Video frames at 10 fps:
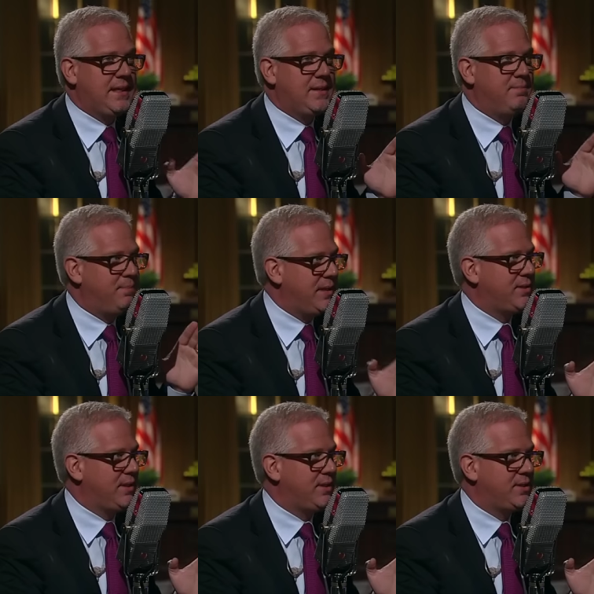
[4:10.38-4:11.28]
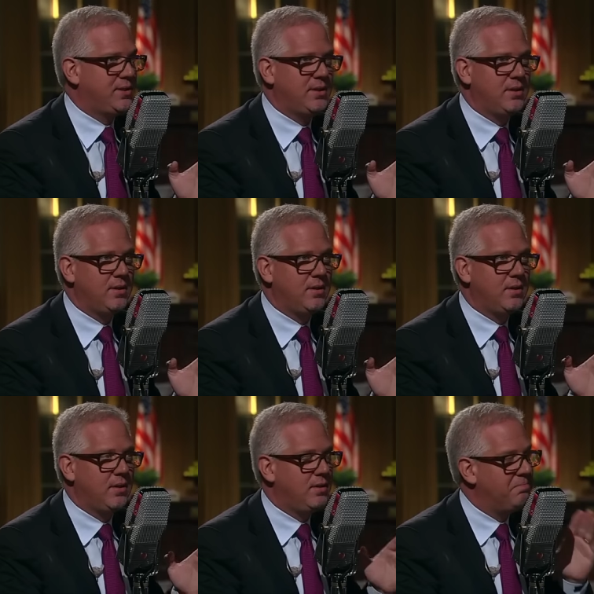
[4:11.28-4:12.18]
in business
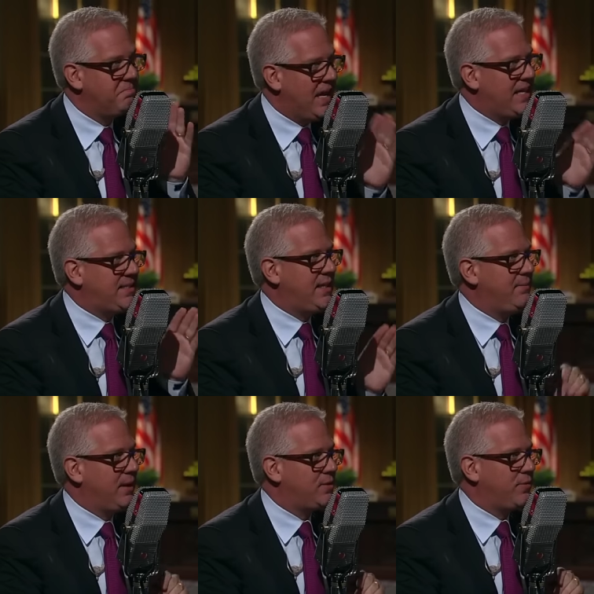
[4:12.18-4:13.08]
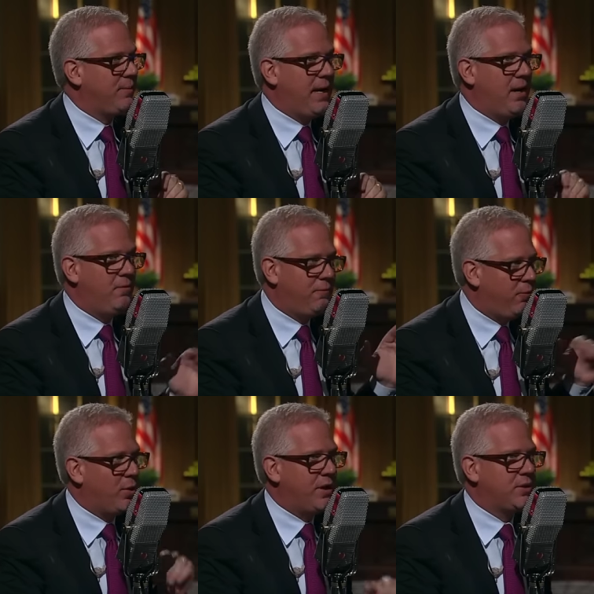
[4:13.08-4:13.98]
18 months from now,
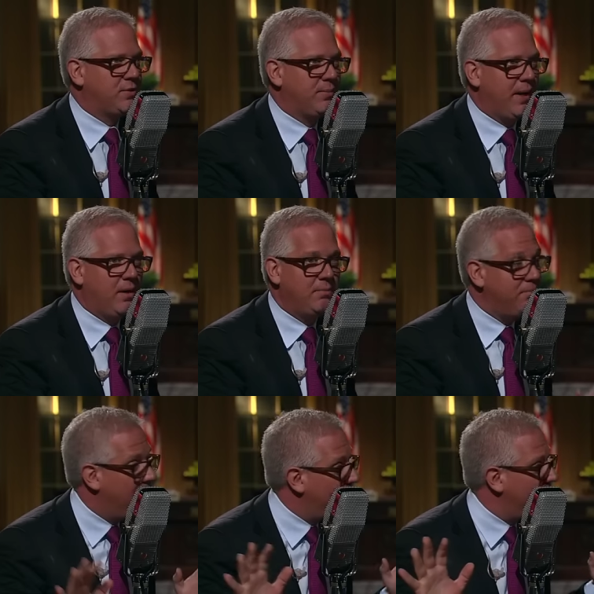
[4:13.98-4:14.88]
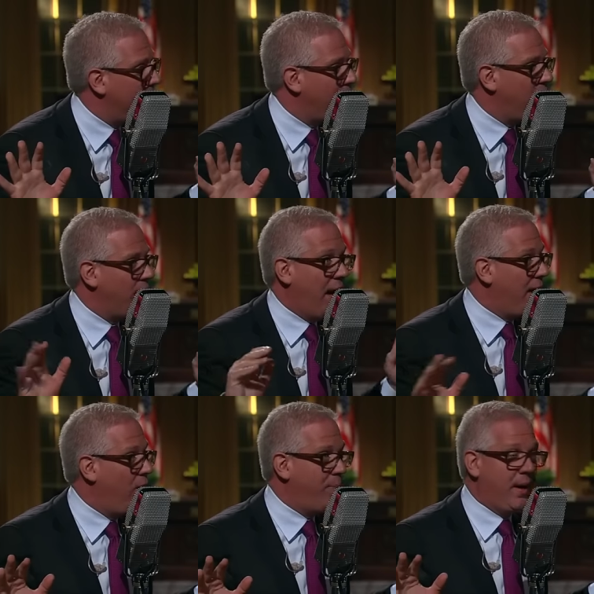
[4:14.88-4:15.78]
four years from now. Maybe I'm wrong.
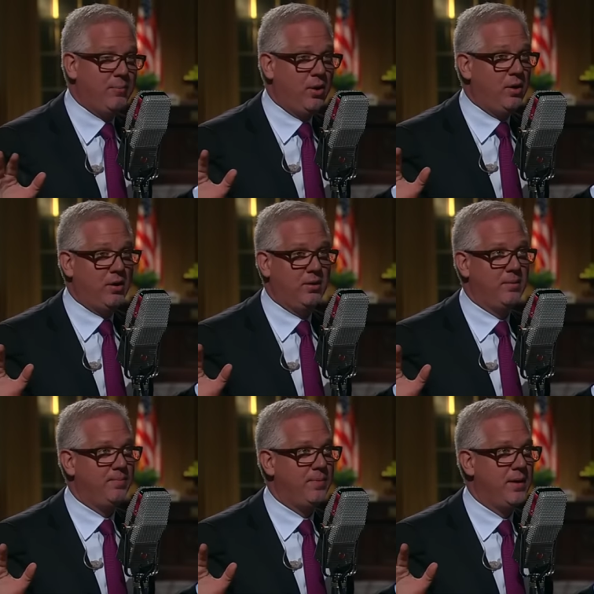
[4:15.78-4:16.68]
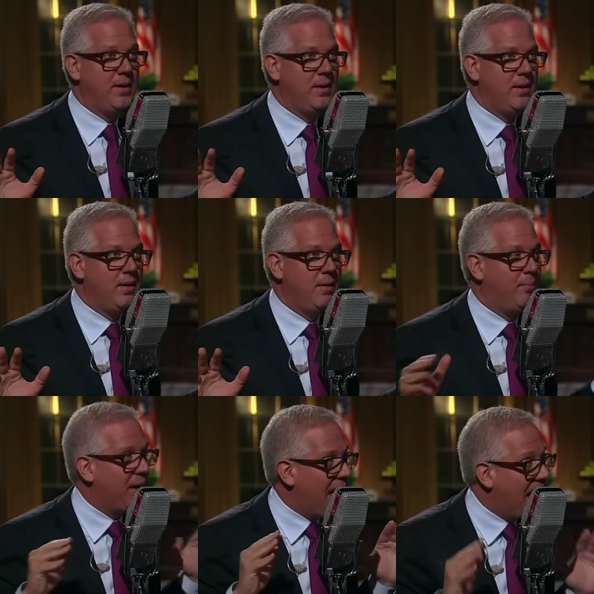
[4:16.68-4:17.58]
I hope I'm wrong.
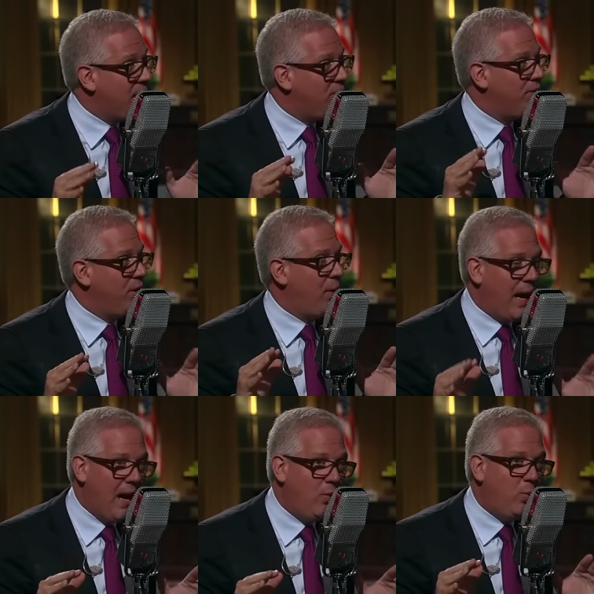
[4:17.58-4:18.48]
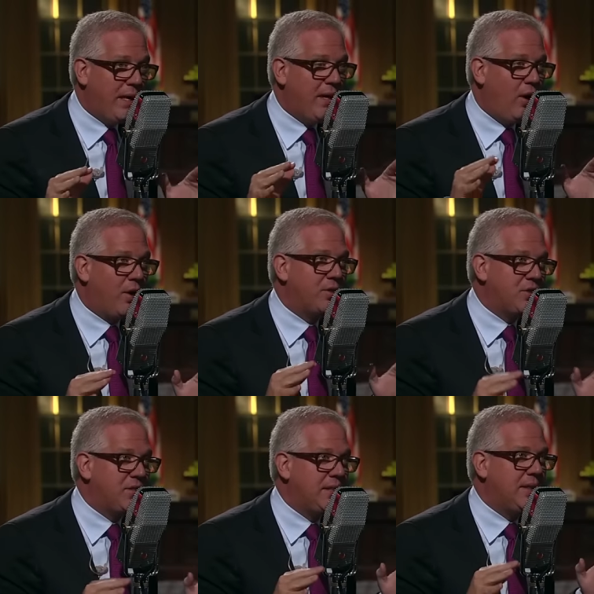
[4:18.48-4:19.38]
But I don't know how we are
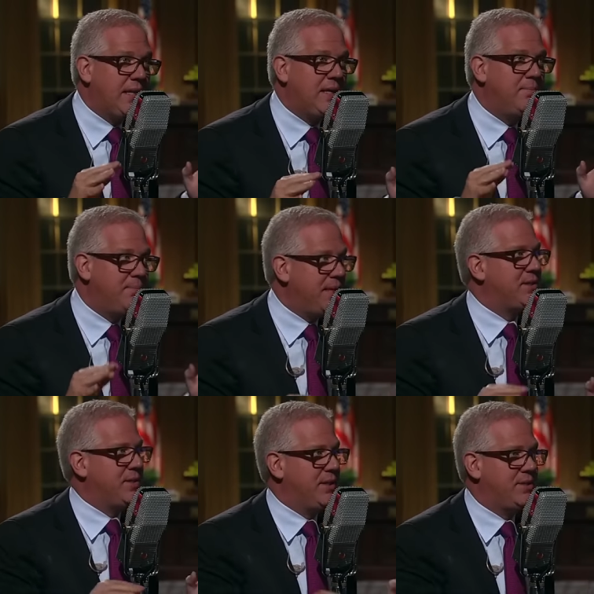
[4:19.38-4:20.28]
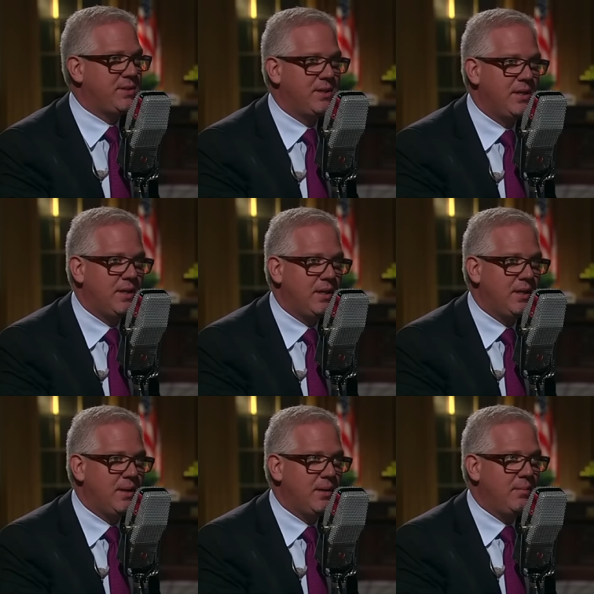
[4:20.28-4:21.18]
still in business
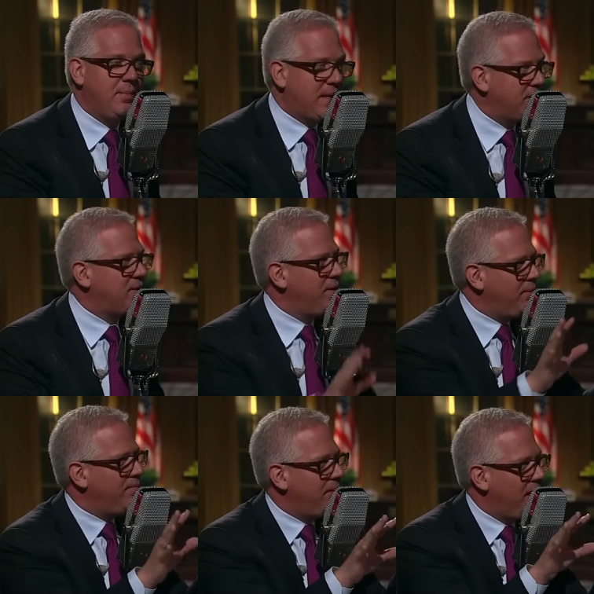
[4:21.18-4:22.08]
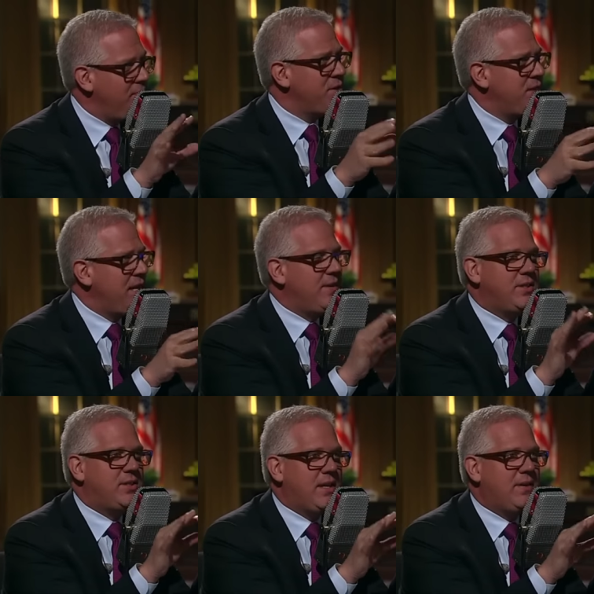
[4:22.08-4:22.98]
because you know, you ever see
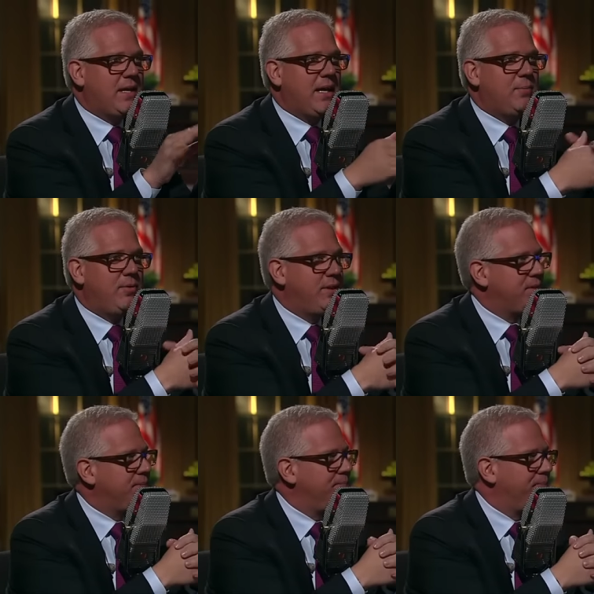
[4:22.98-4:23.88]
any Stephen King movies?